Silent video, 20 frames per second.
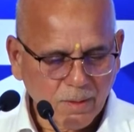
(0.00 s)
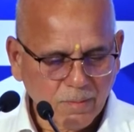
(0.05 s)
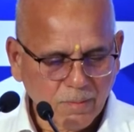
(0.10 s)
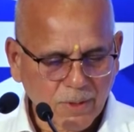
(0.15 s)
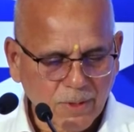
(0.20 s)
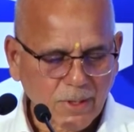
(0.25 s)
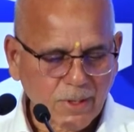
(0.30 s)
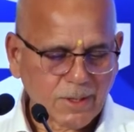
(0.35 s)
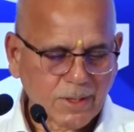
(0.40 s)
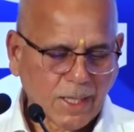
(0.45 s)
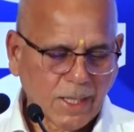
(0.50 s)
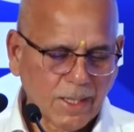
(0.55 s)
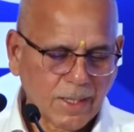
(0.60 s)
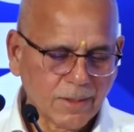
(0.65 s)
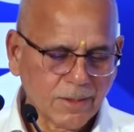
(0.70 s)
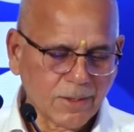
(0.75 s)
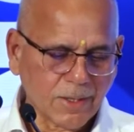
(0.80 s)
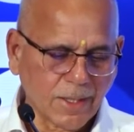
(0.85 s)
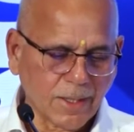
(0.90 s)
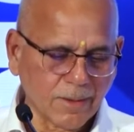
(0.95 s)
Mr.
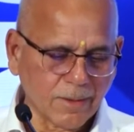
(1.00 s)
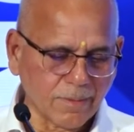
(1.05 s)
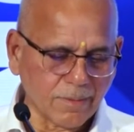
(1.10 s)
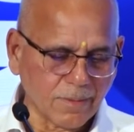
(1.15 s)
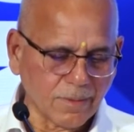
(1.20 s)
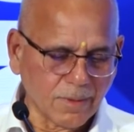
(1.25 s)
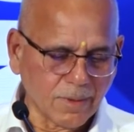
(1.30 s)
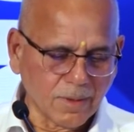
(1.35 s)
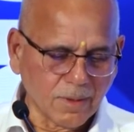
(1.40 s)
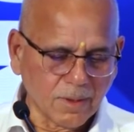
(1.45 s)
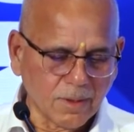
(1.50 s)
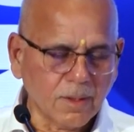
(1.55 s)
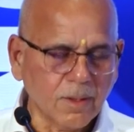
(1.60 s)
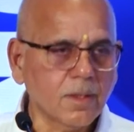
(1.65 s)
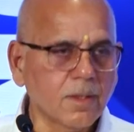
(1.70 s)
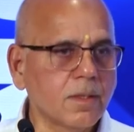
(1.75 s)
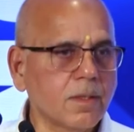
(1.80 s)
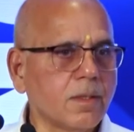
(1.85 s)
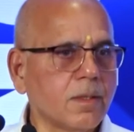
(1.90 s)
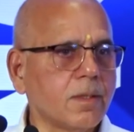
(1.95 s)
Shailen Singh,
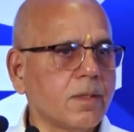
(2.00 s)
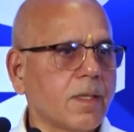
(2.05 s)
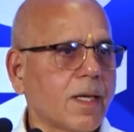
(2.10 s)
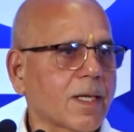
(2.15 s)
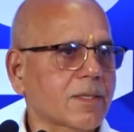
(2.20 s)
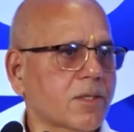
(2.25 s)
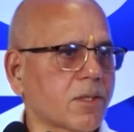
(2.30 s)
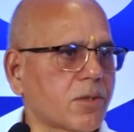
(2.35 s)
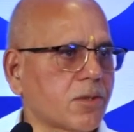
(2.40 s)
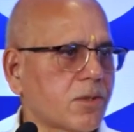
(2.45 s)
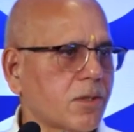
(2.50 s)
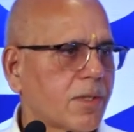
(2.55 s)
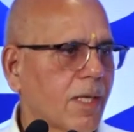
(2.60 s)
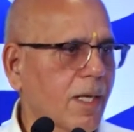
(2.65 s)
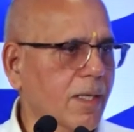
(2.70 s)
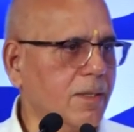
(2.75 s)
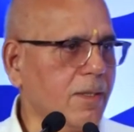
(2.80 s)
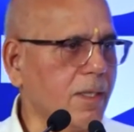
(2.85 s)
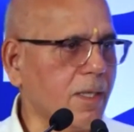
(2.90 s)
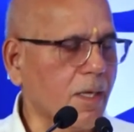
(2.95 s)
Executive
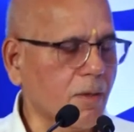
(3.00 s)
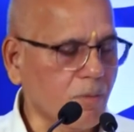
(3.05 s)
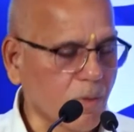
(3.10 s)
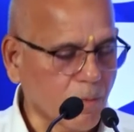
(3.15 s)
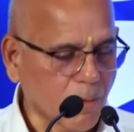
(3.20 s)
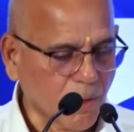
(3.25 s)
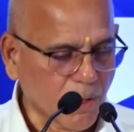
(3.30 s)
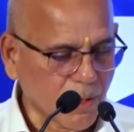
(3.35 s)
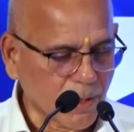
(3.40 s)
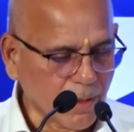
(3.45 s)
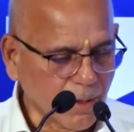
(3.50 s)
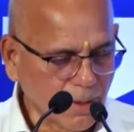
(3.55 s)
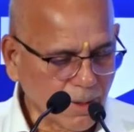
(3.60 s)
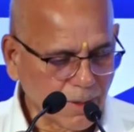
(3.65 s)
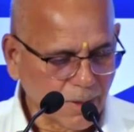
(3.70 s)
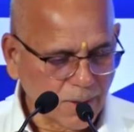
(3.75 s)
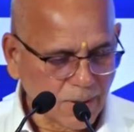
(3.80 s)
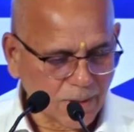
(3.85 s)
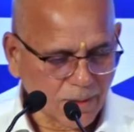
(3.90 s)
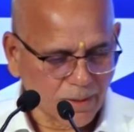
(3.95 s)
Director, Railway Board,
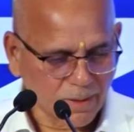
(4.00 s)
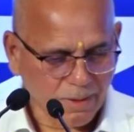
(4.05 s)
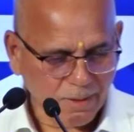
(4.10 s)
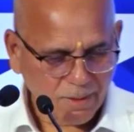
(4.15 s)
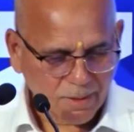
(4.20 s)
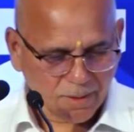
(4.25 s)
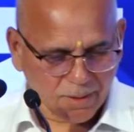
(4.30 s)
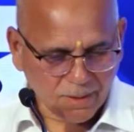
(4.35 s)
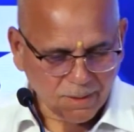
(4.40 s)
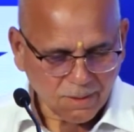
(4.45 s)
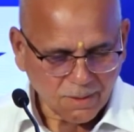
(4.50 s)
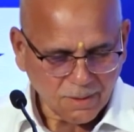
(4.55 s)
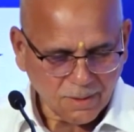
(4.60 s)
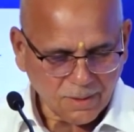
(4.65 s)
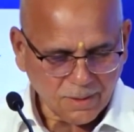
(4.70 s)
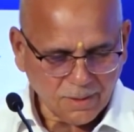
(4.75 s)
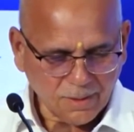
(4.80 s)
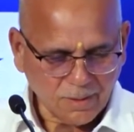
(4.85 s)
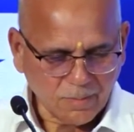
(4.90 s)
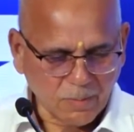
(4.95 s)

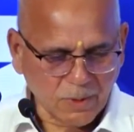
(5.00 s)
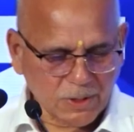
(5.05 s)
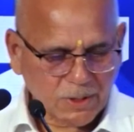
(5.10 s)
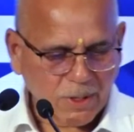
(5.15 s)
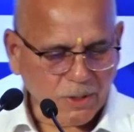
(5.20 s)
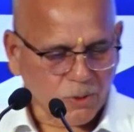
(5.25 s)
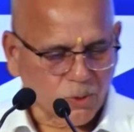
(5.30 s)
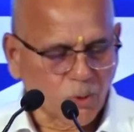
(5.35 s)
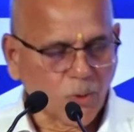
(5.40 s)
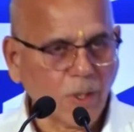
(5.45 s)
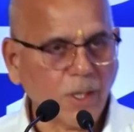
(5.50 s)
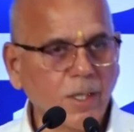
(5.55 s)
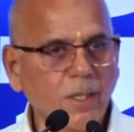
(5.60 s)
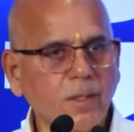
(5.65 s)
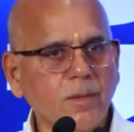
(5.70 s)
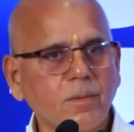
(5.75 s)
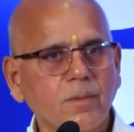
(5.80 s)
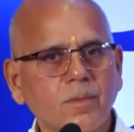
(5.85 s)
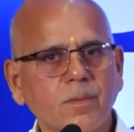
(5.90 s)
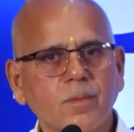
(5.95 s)
Mr.
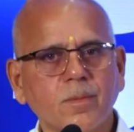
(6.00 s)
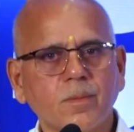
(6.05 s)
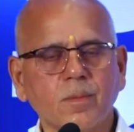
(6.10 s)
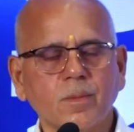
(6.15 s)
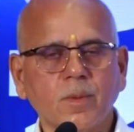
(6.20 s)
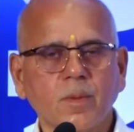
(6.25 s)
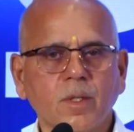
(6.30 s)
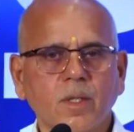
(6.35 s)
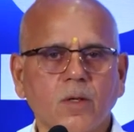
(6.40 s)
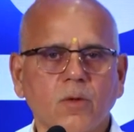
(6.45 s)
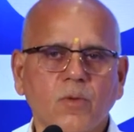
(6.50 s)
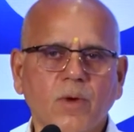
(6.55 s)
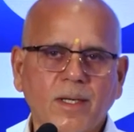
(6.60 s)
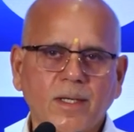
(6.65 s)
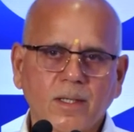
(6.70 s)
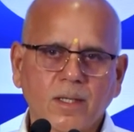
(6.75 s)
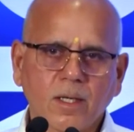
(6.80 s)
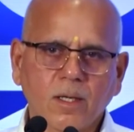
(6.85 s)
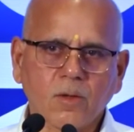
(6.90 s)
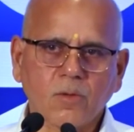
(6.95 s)
Suri, a
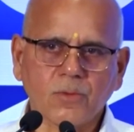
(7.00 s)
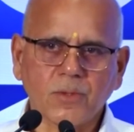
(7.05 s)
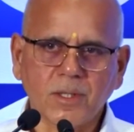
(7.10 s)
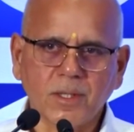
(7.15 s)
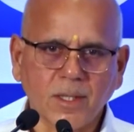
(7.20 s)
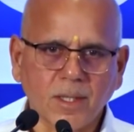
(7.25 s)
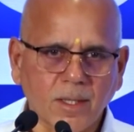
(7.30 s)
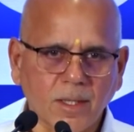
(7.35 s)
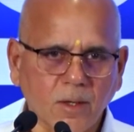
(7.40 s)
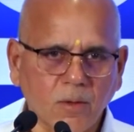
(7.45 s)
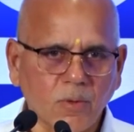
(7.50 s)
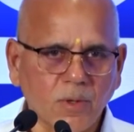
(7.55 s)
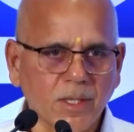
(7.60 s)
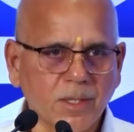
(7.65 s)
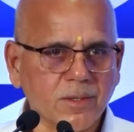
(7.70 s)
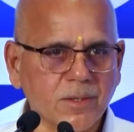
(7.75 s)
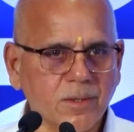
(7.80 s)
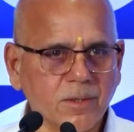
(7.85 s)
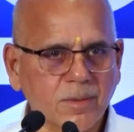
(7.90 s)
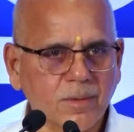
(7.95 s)
veteran of Indian
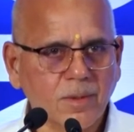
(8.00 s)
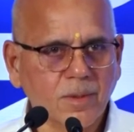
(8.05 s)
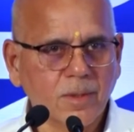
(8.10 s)
Railways,